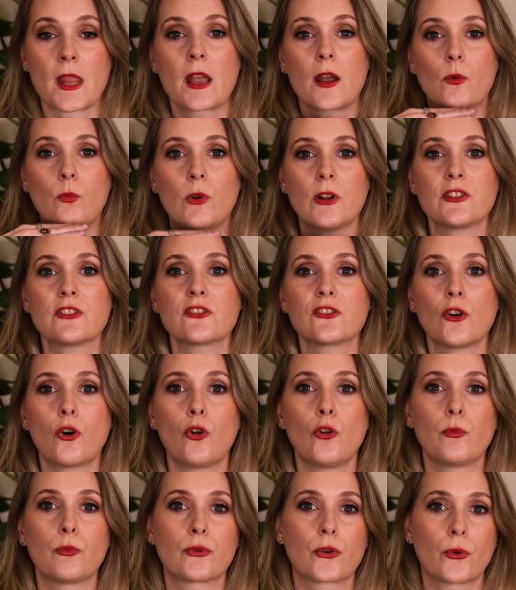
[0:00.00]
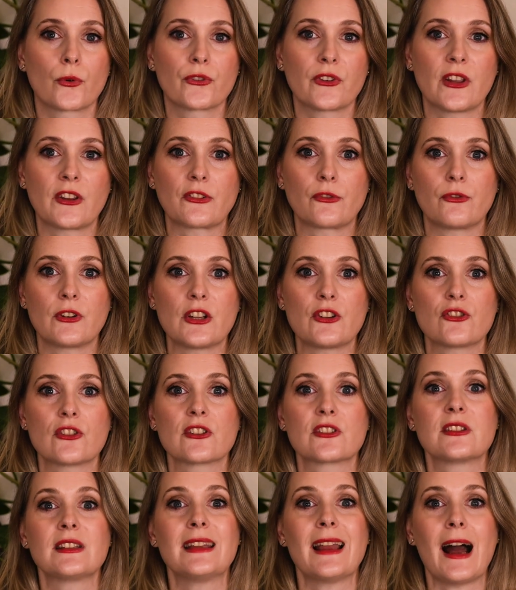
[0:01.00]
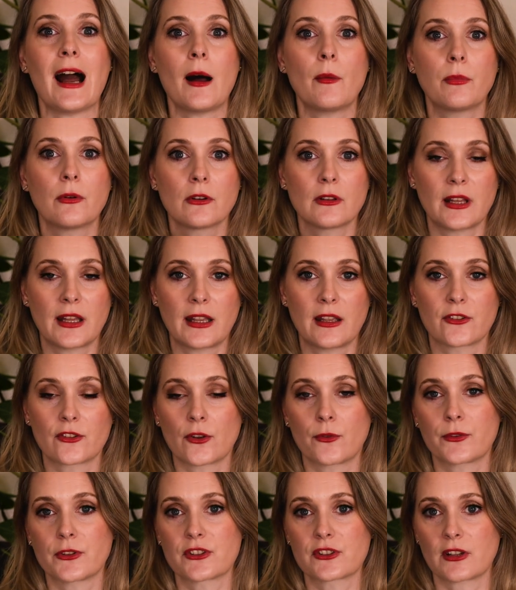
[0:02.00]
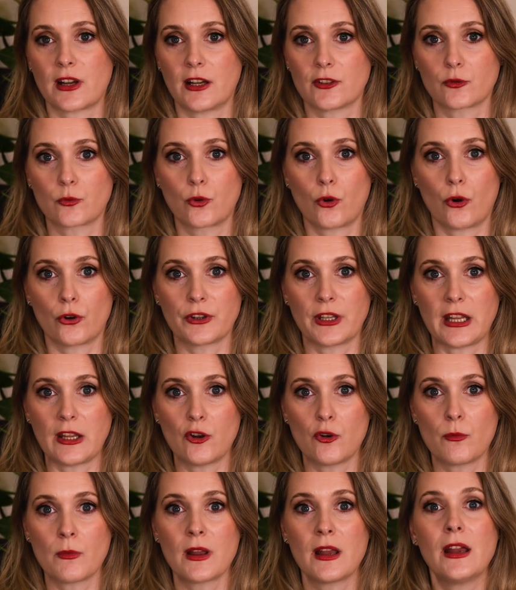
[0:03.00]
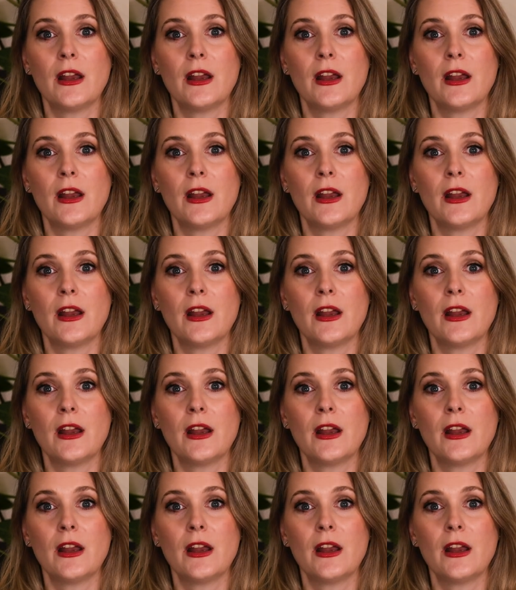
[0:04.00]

Once the whole process reaches the upper layers of the stratum corneum,